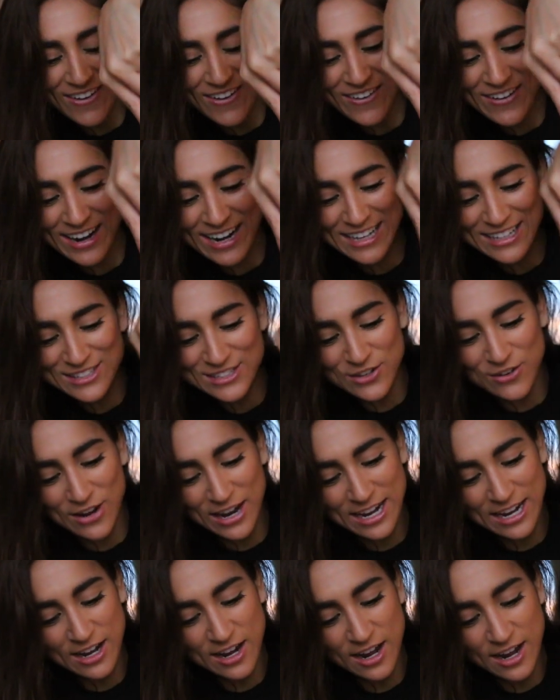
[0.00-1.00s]
Okay, so
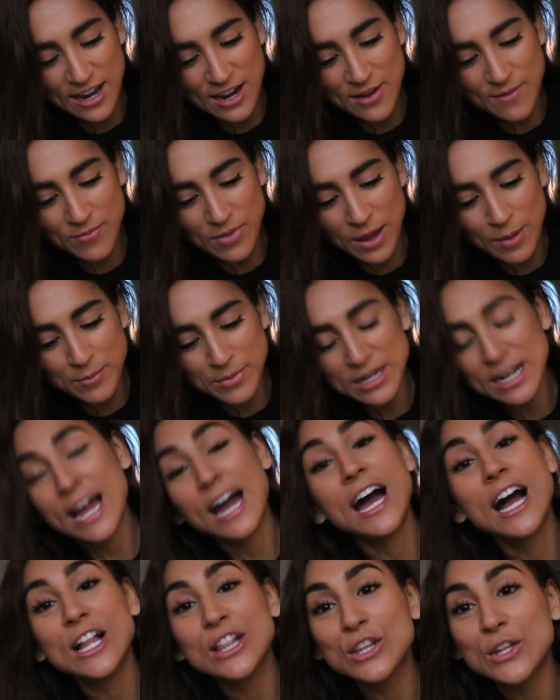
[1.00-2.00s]
I'm gonna
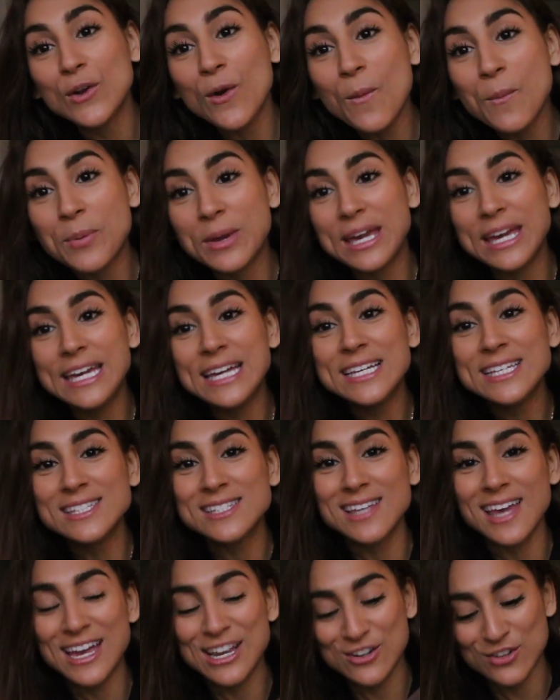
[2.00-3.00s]
cut a little
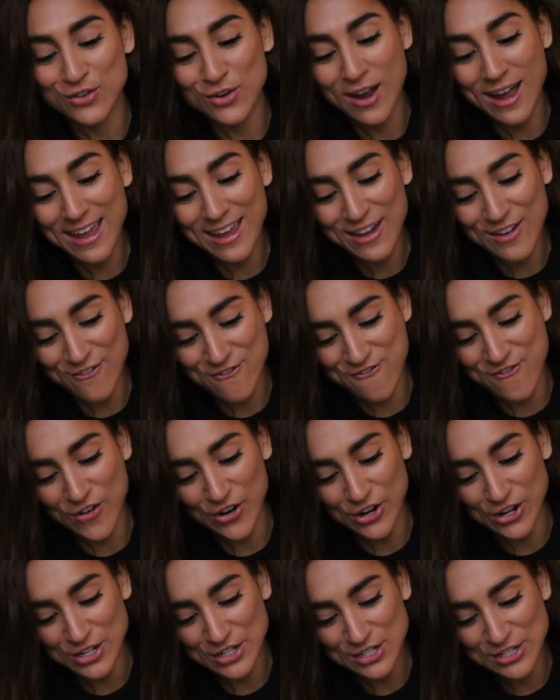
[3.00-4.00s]
piece and try it
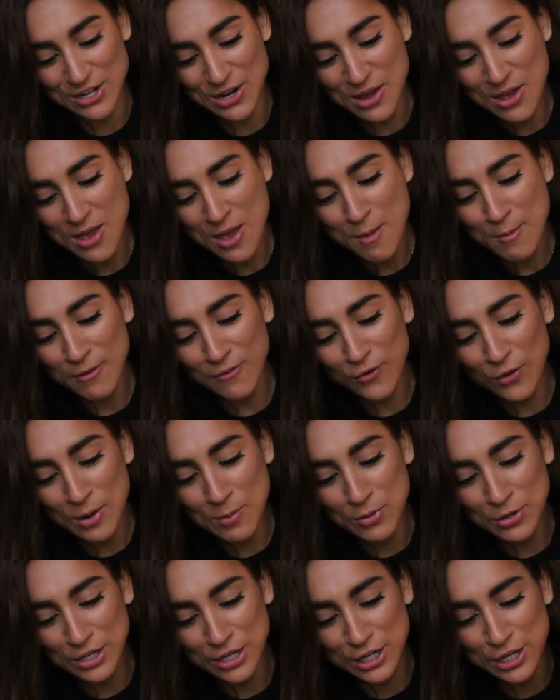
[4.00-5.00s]
first before
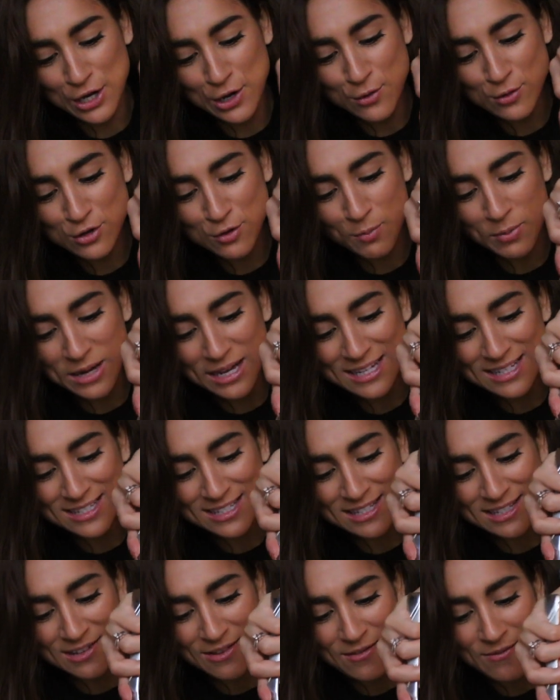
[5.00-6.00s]
I put a huge
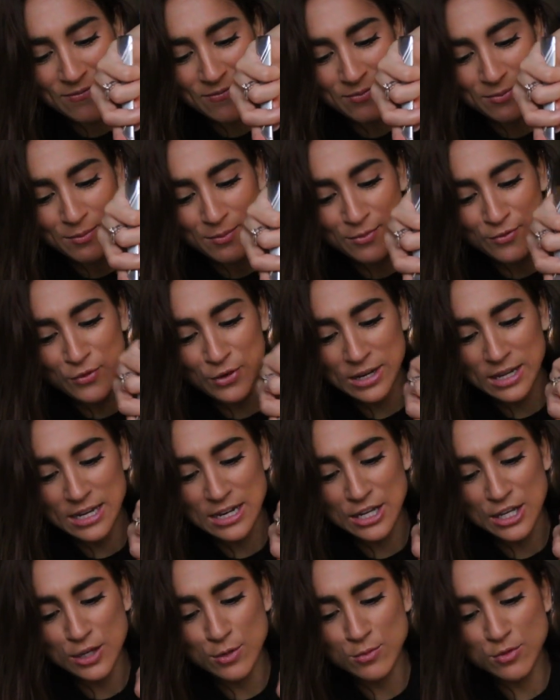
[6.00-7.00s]
piece before I
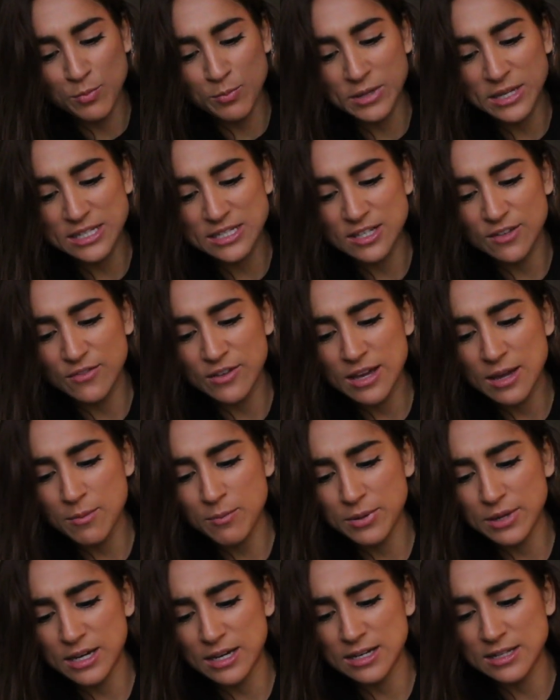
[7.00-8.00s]
get a huge piece of
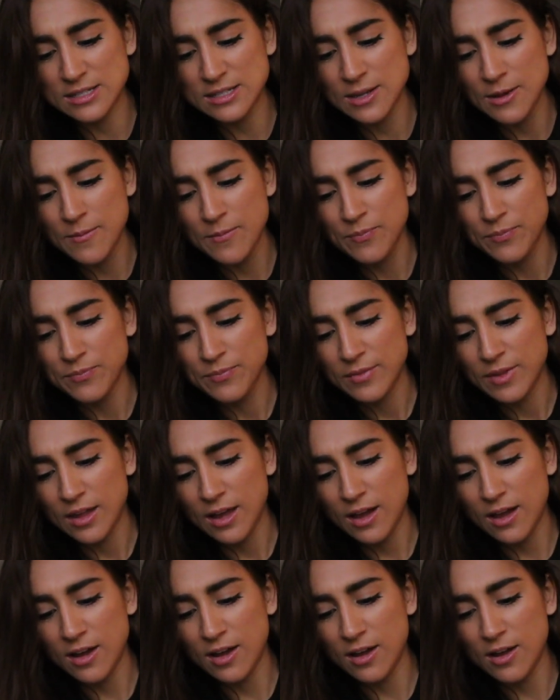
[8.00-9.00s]
it, because
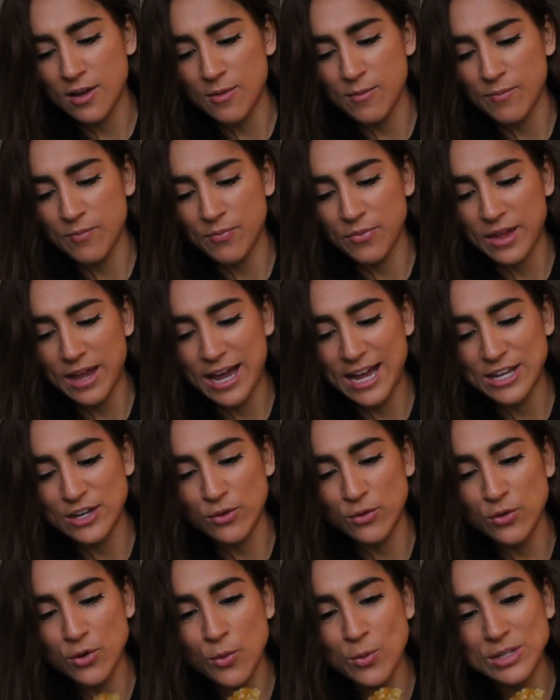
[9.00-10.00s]
I
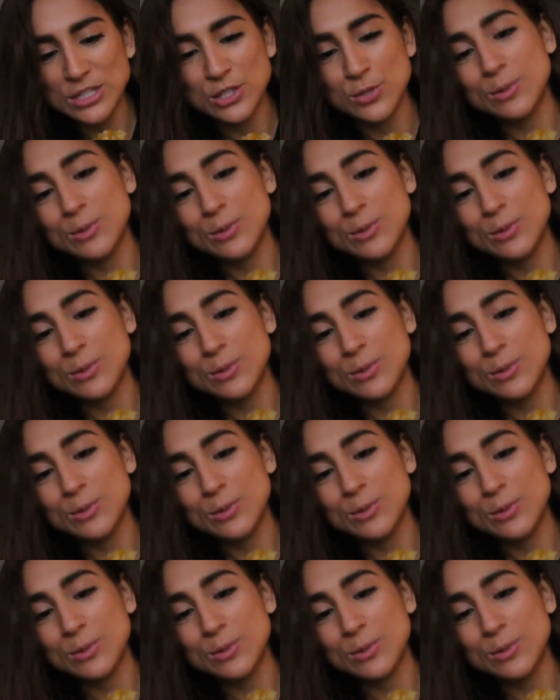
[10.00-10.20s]
don't know what